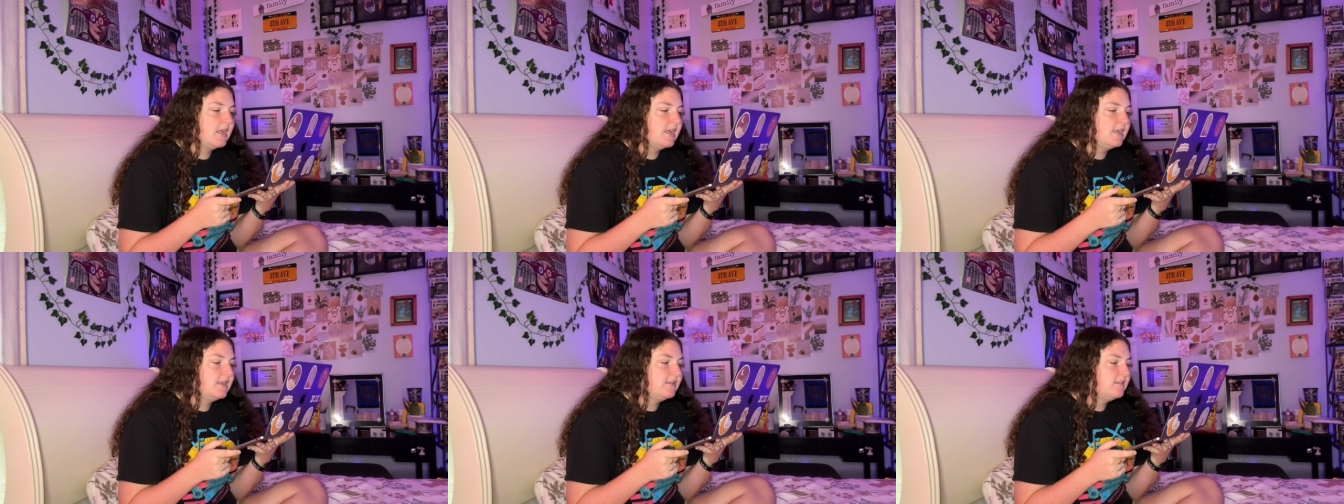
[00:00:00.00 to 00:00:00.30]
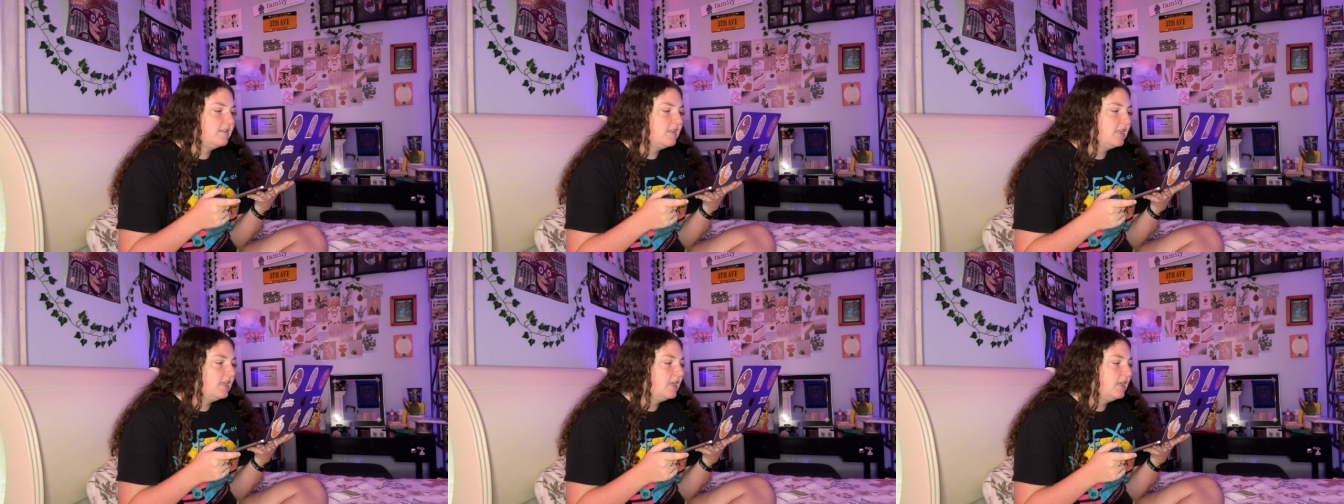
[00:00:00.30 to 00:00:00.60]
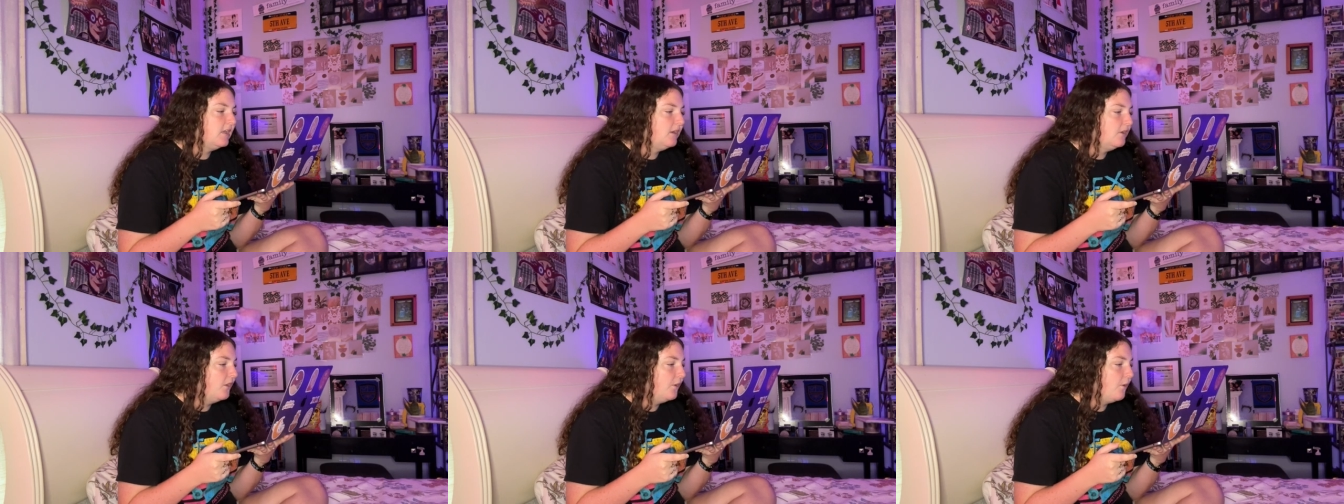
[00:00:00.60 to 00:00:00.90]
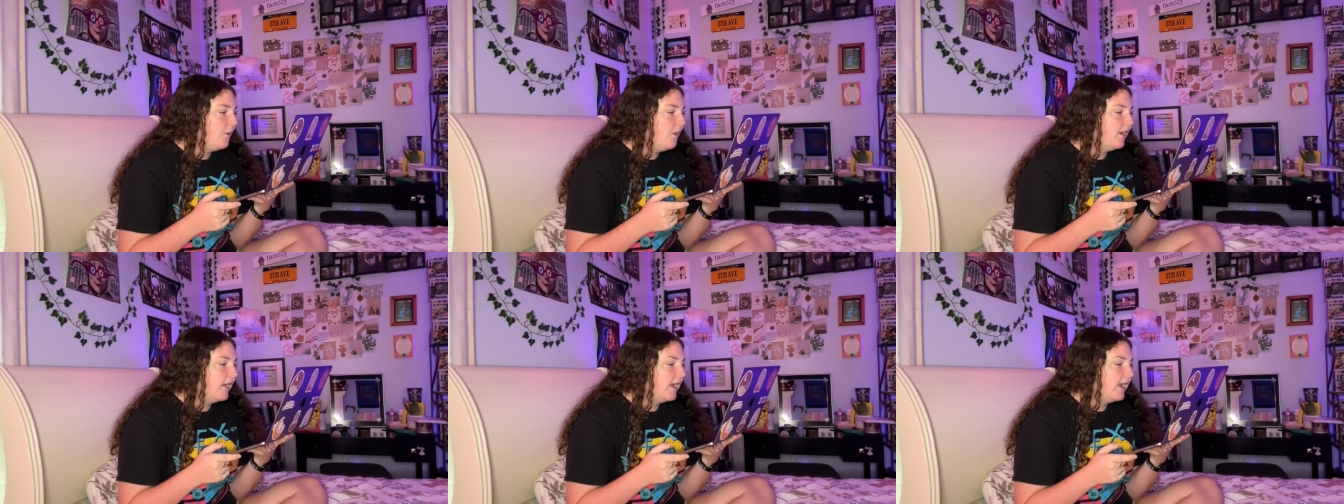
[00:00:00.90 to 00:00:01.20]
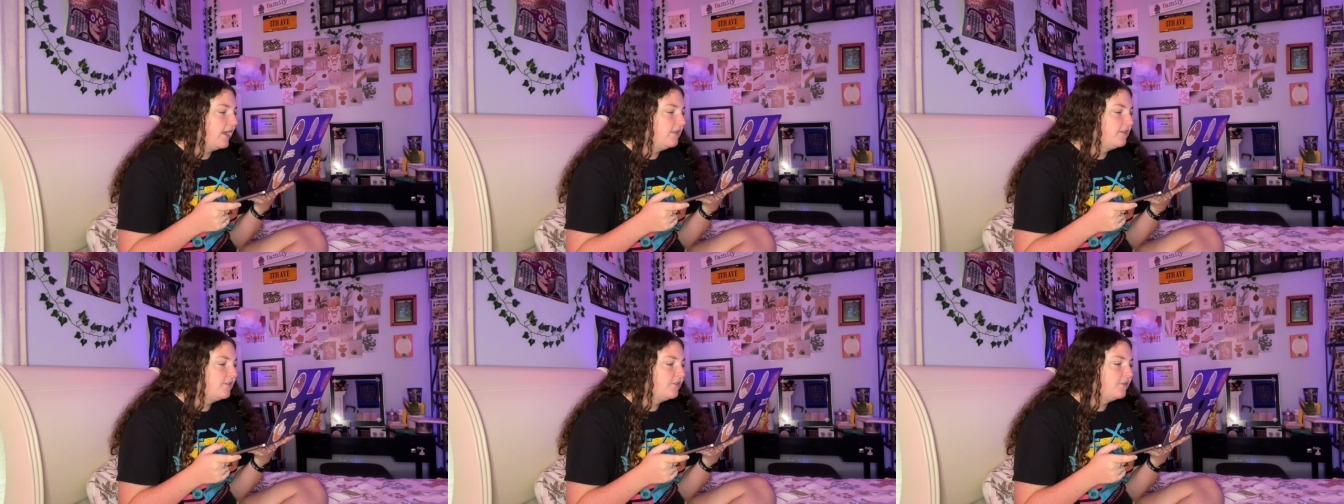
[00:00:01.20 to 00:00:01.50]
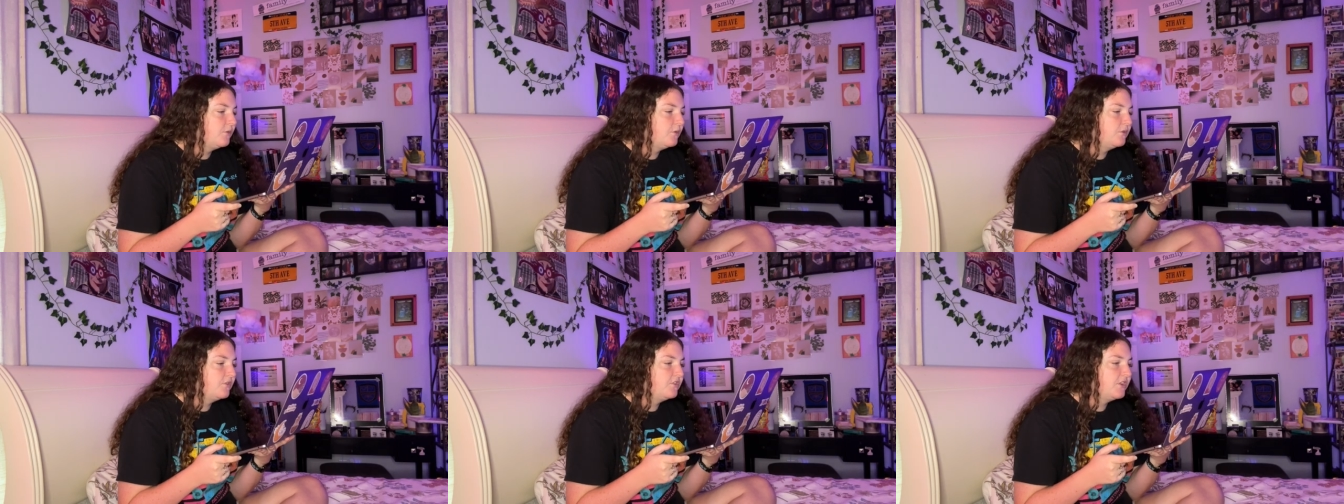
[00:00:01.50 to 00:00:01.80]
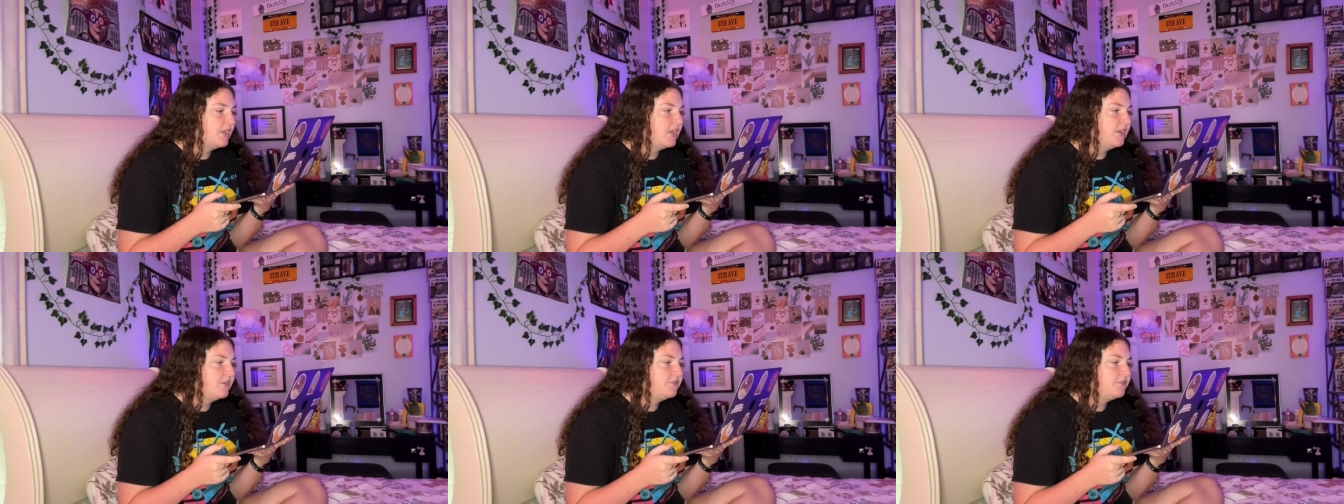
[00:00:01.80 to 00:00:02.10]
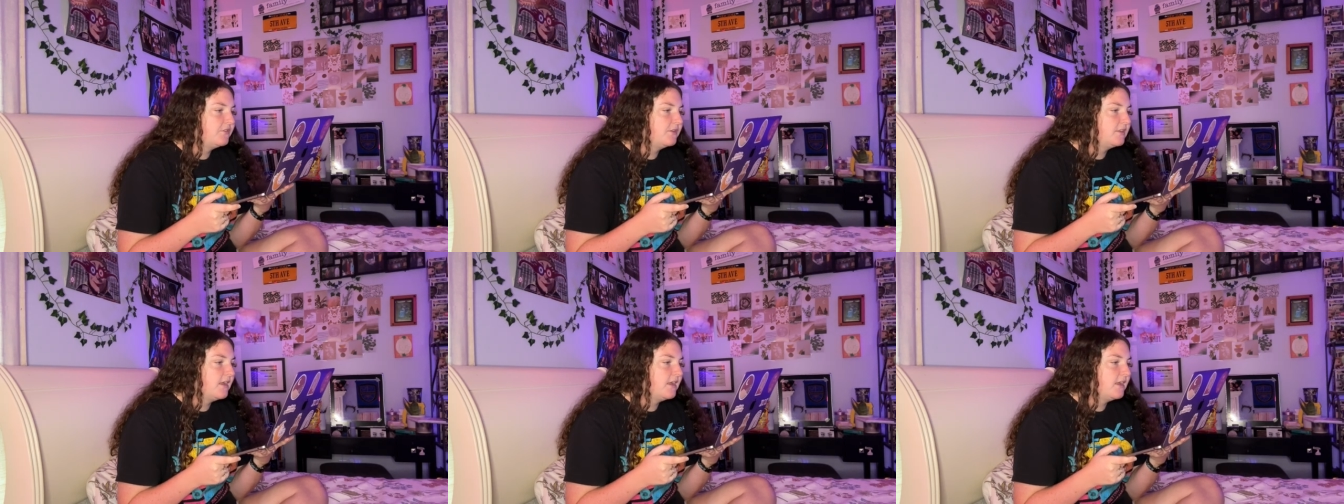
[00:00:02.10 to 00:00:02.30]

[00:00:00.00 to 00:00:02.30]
I see, you know, all kinds of cool stuff.